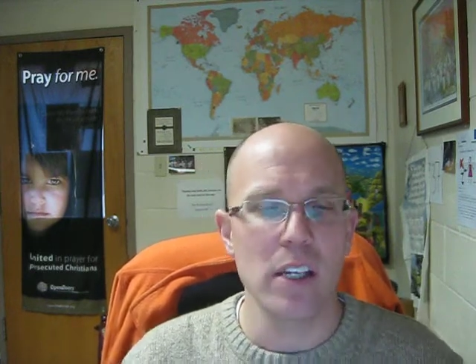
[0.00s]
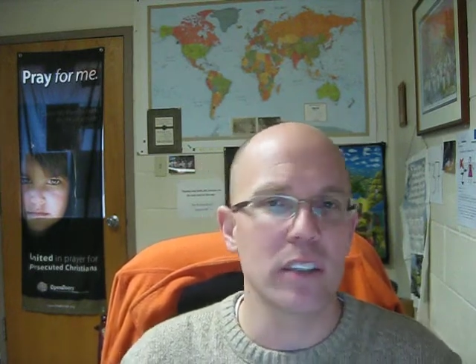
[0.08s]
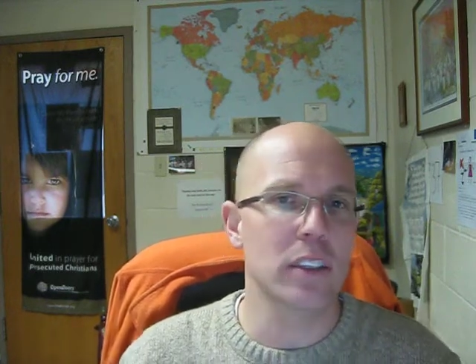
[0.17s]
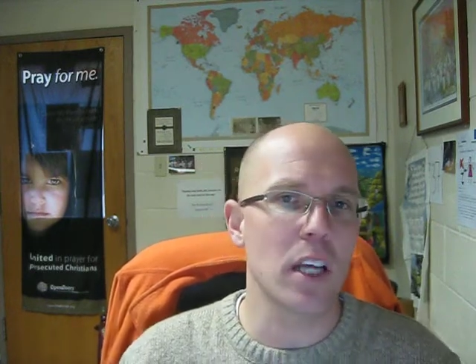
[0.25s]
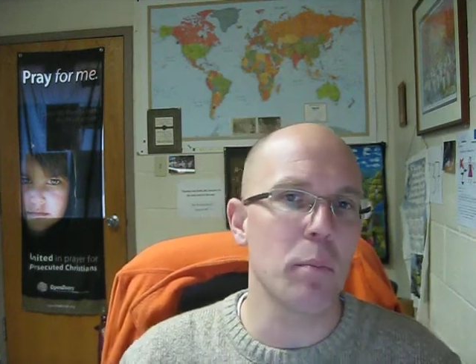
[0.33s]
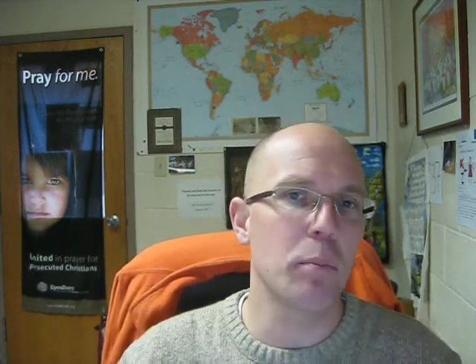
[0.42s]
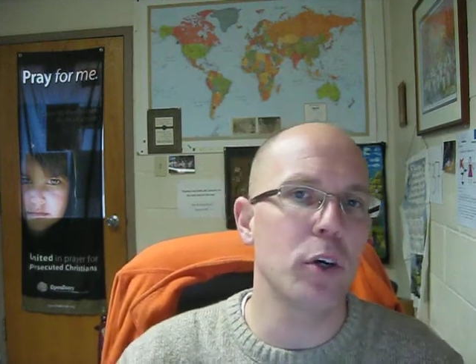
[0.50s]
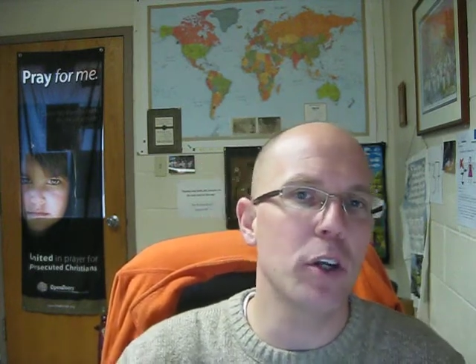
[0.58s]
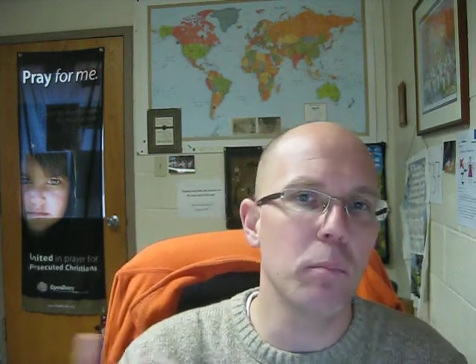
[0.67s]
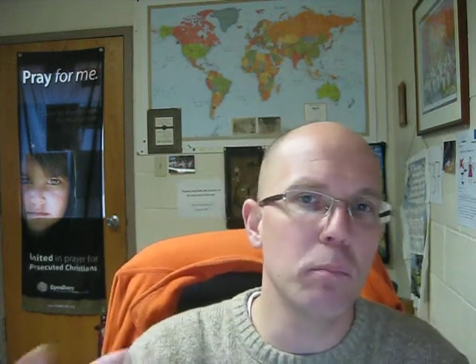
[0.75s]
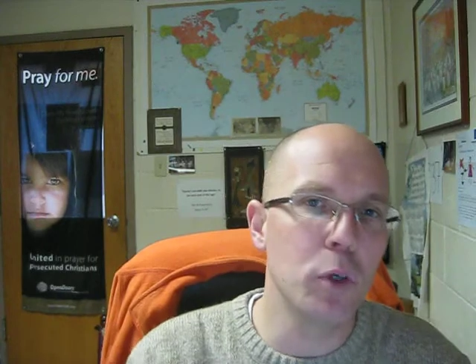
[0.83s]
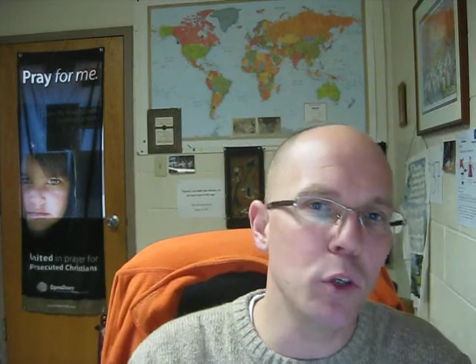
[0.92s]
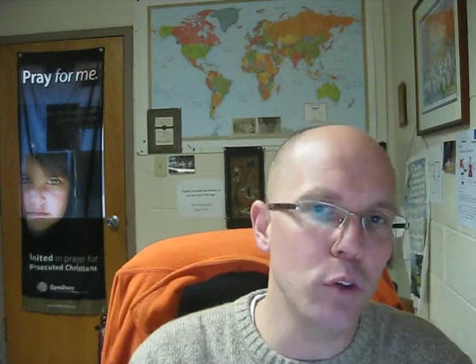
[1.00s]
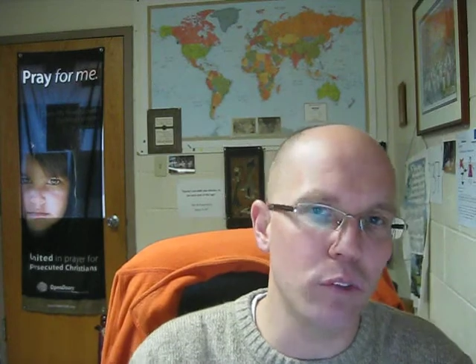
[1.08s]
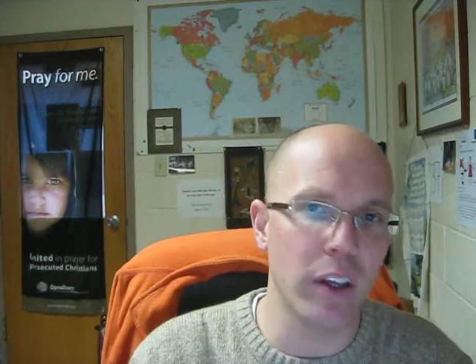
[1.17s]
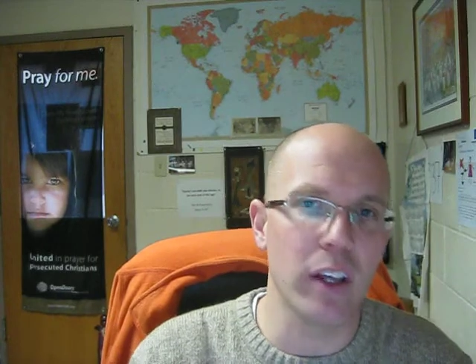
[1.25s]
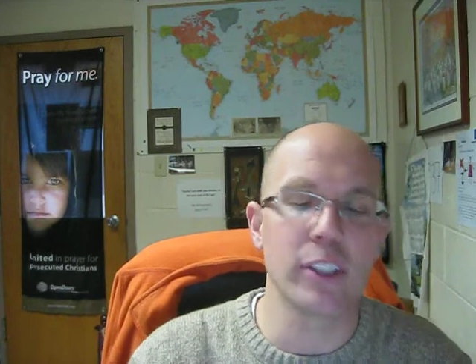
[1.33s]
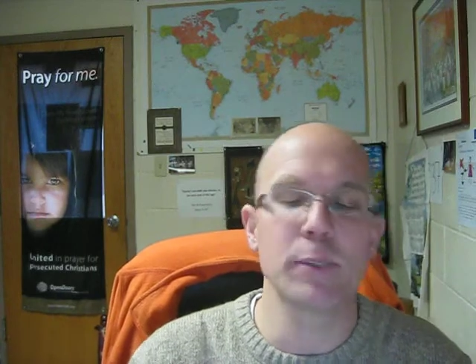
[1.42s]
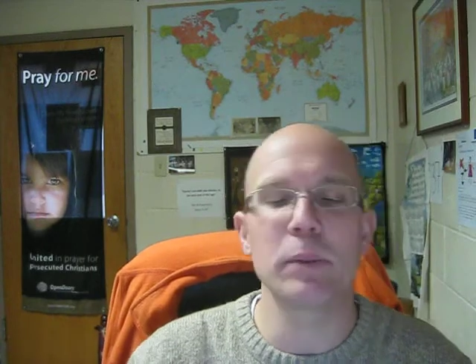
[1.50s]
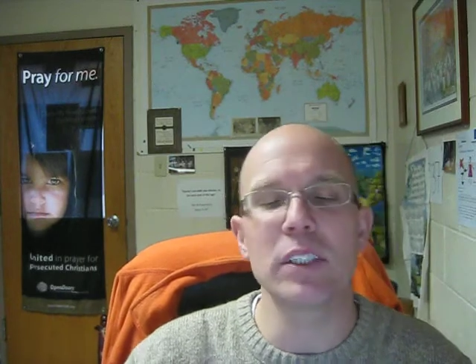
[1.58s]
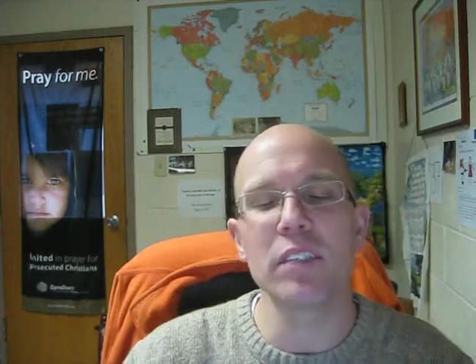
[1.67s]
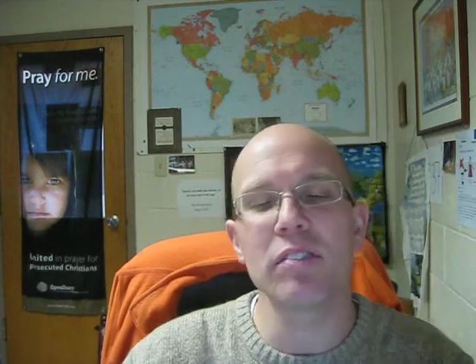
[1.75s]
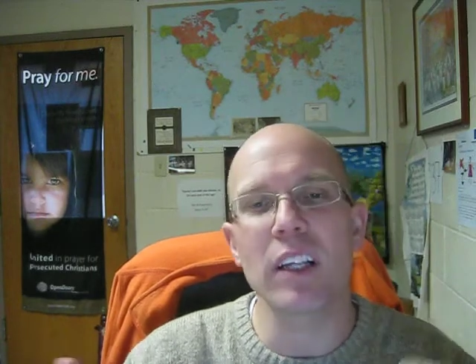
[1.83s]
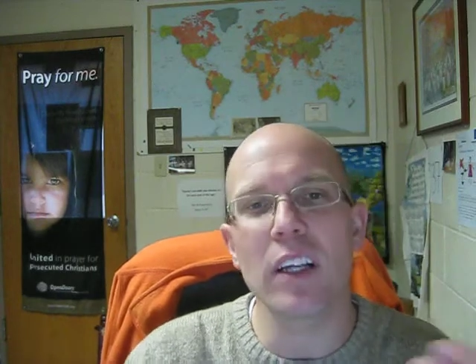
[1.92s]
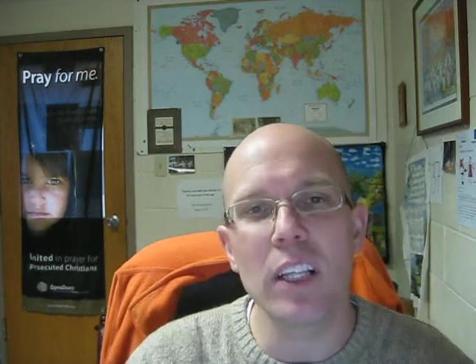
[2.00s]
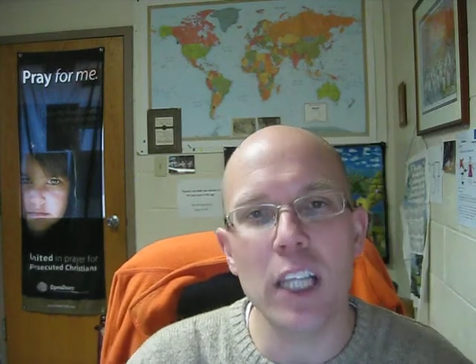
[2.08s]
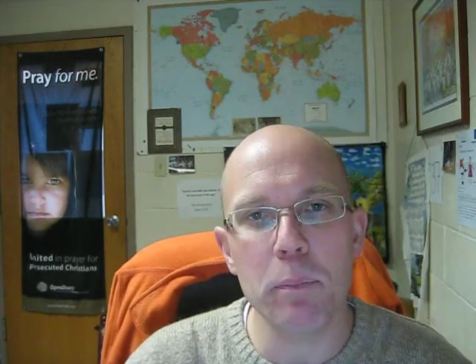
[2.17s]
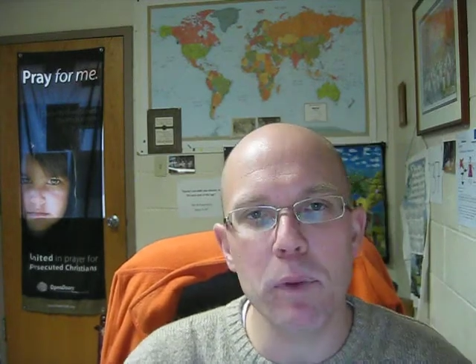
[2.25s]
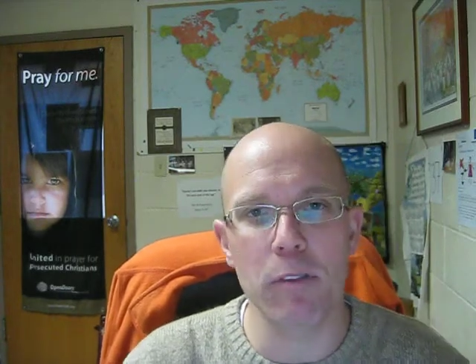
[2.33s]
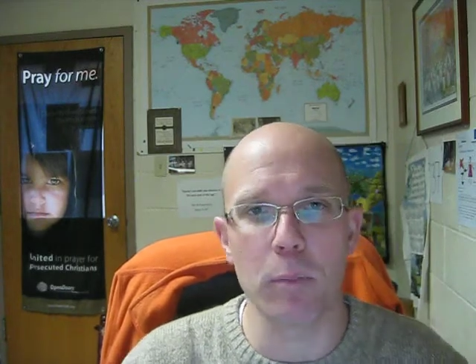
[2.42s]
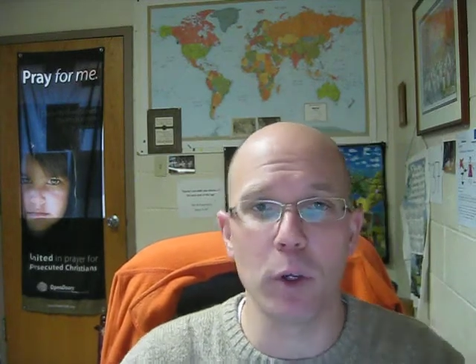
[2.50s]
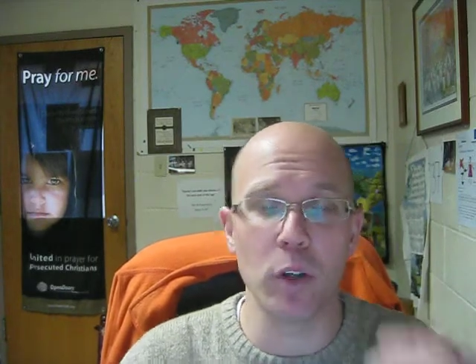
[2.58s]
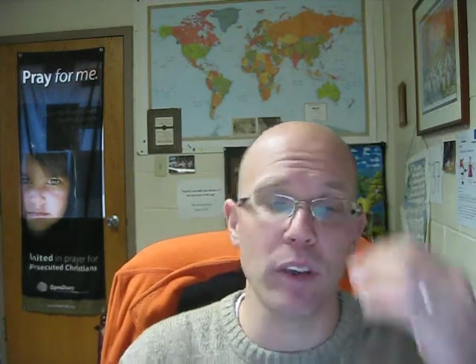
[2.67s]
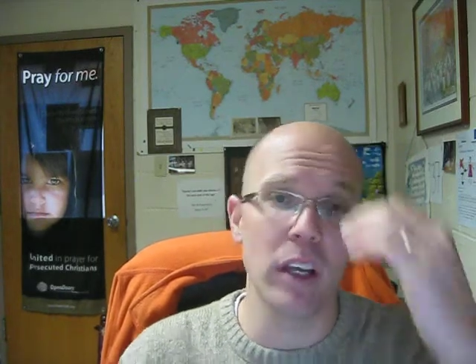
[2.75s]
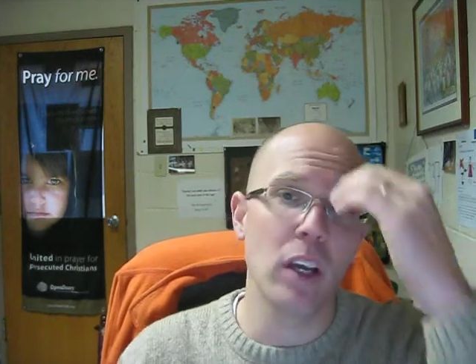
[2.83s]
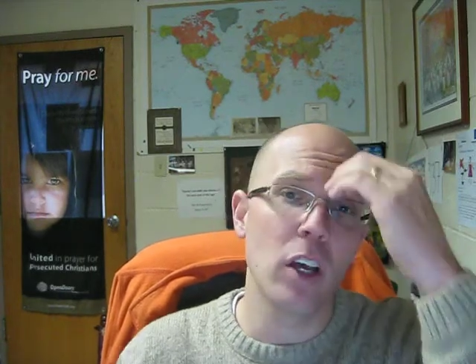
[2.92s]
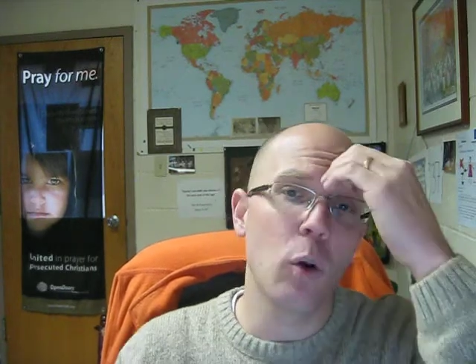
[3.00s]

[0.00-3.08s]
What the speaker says: Some put a movie, a specific clip of a movie.